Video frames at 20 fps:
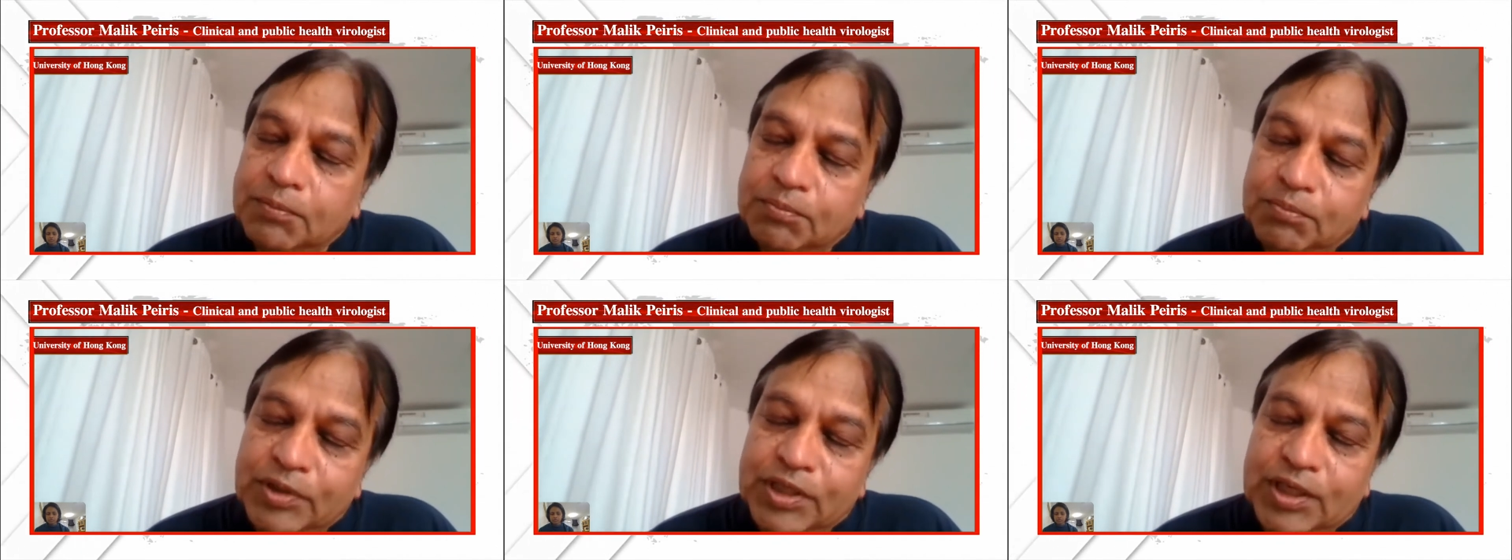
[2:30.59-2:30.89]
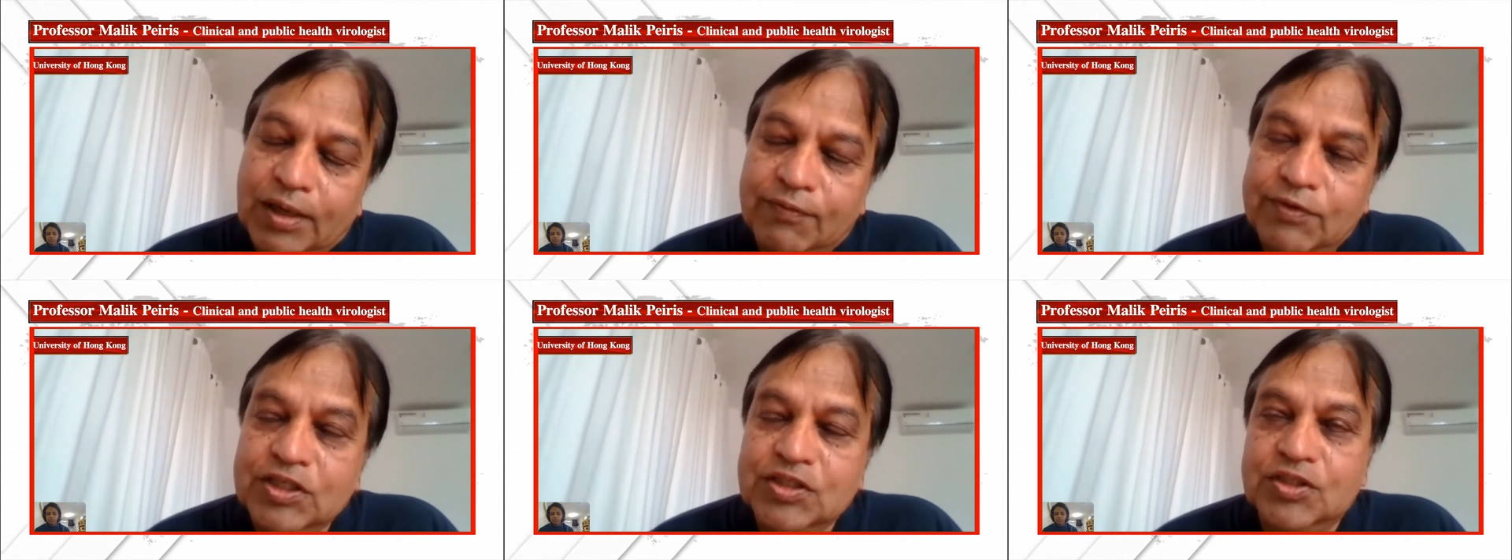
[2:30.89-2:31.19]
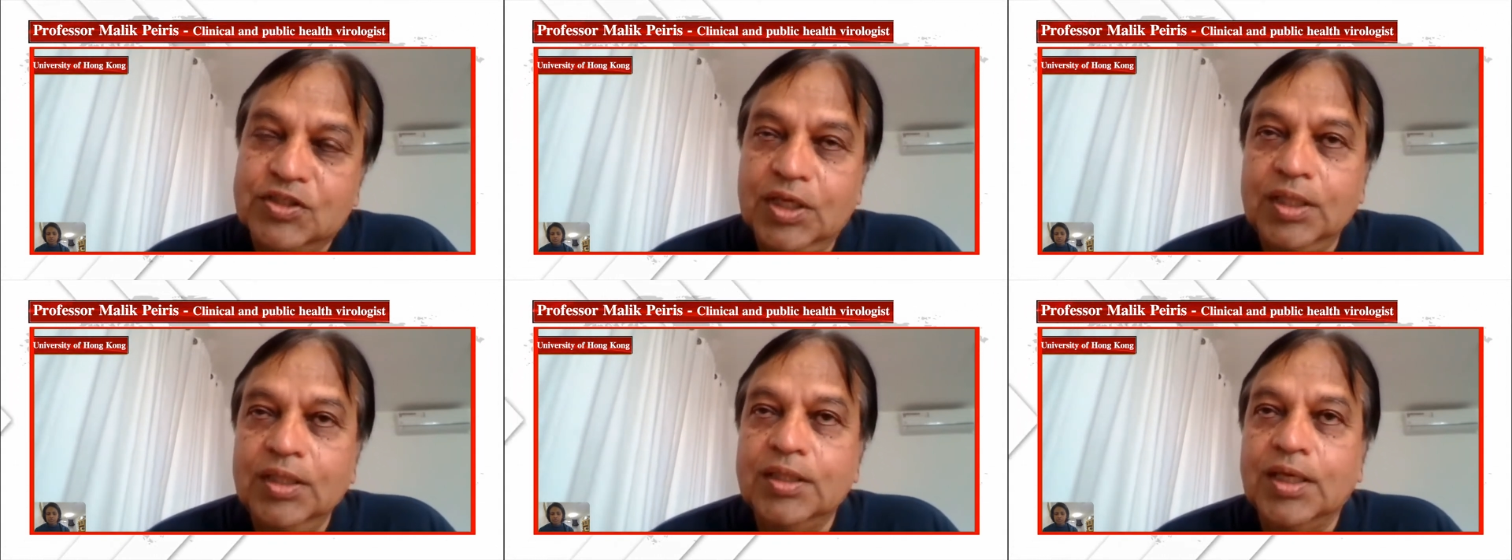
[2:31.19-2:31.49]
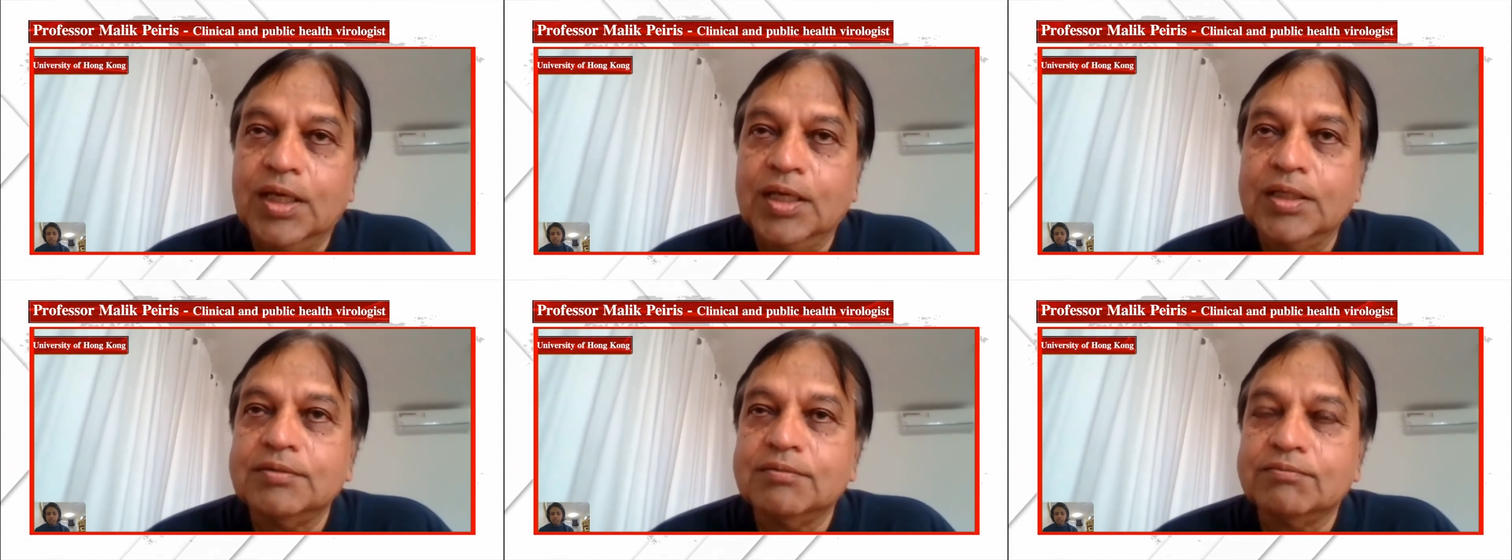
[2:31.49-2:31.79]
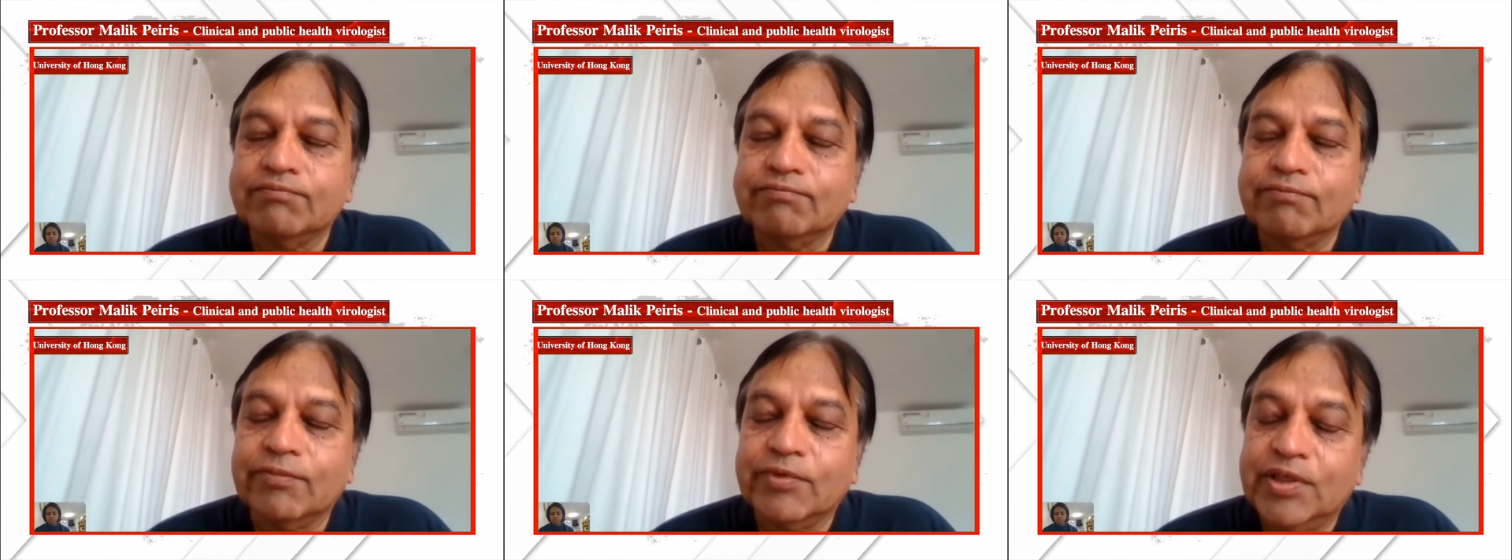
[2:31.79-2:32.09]
But having said that,
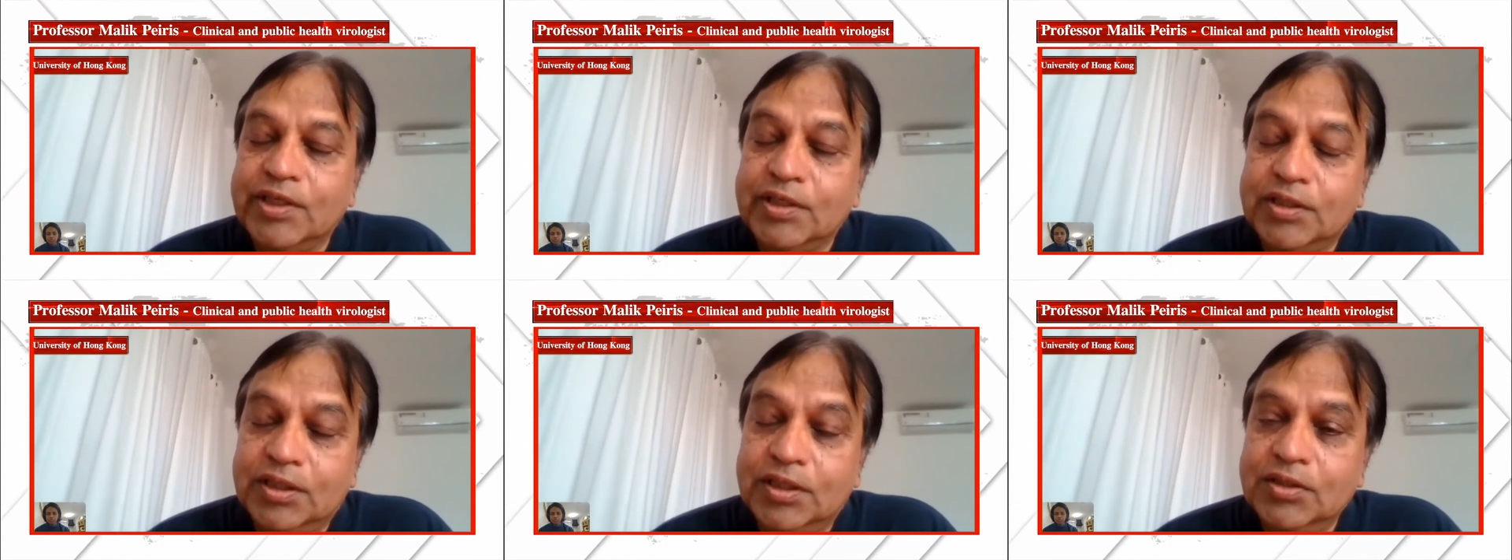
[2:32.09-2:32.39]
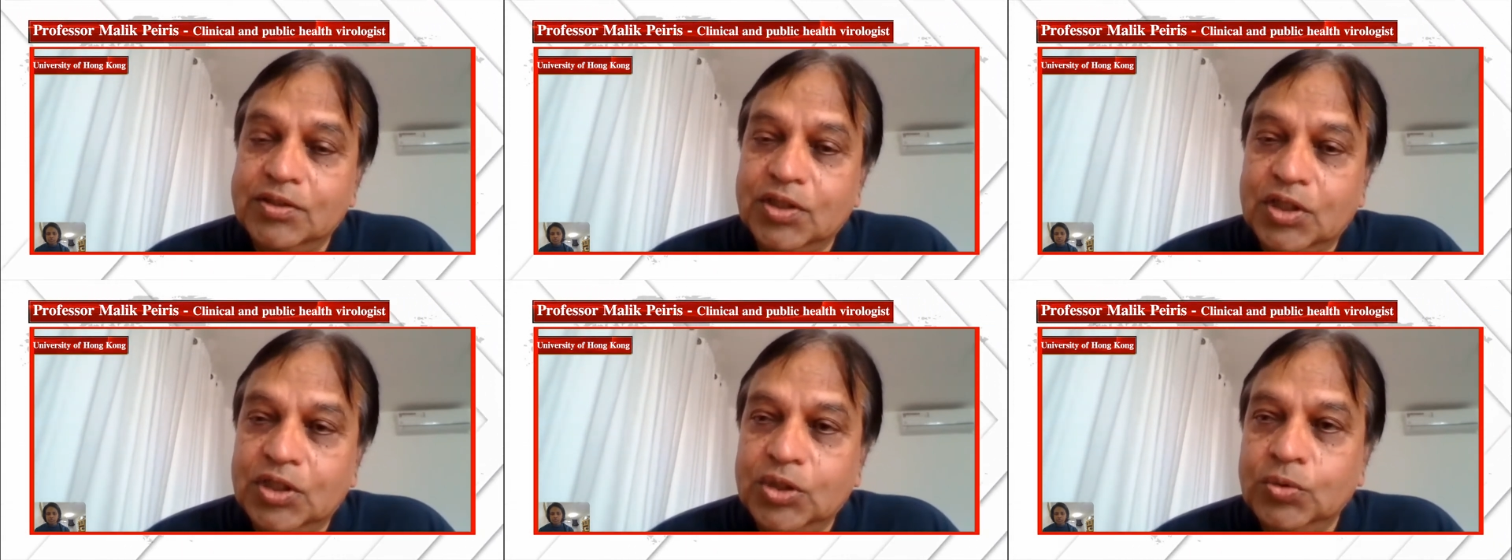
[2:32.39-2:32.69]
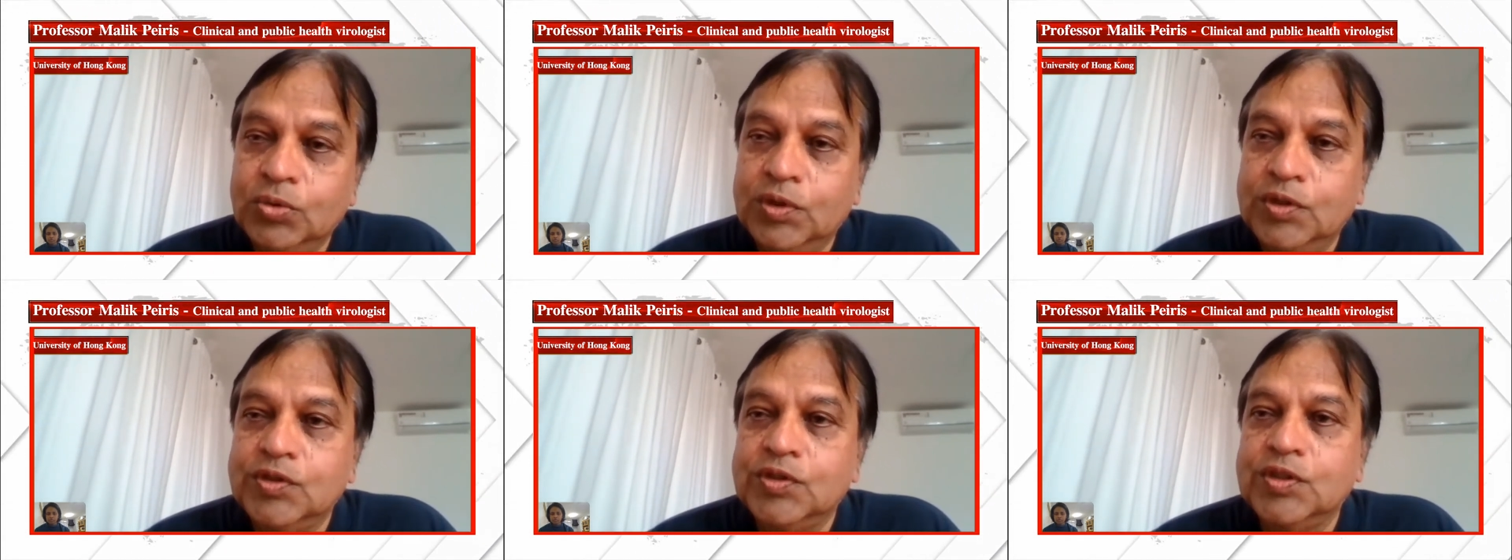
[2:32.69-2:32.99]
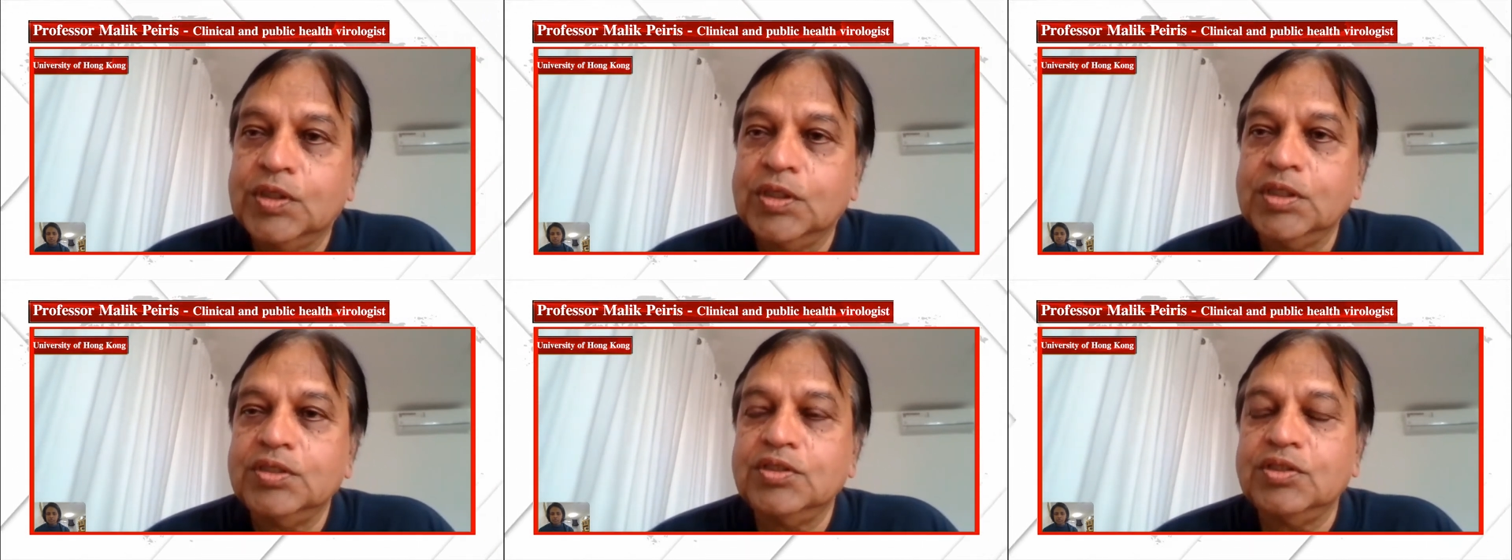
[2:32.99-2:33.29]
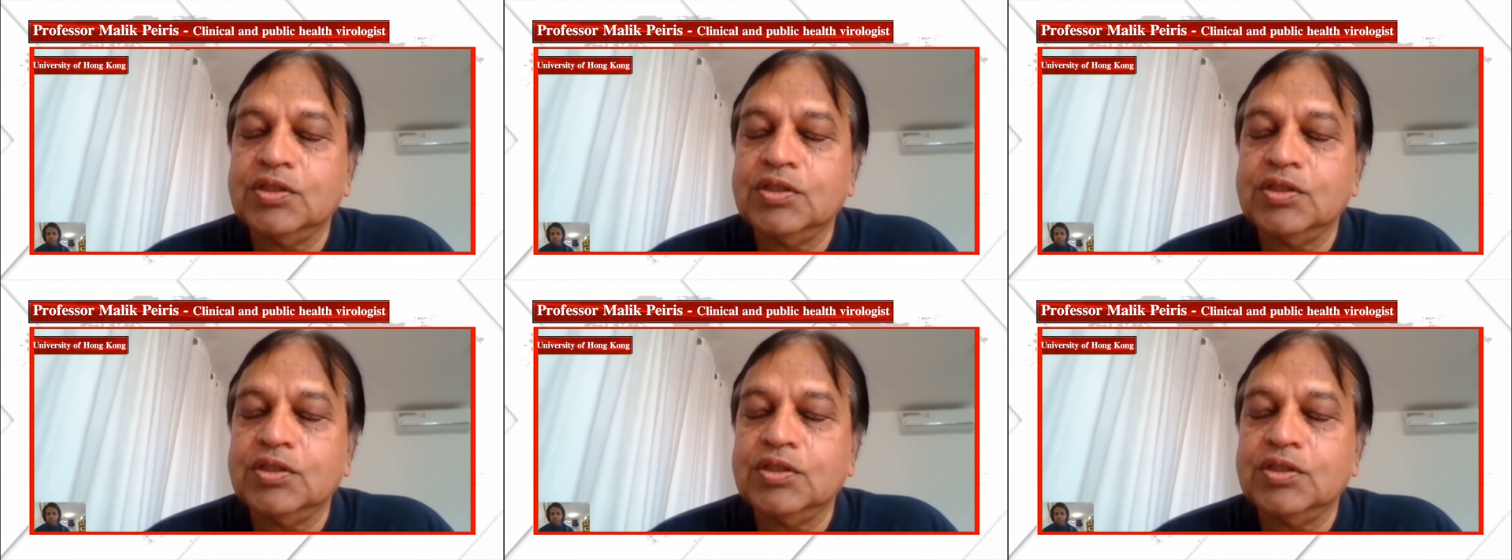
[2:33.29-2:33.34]
it is a new disease,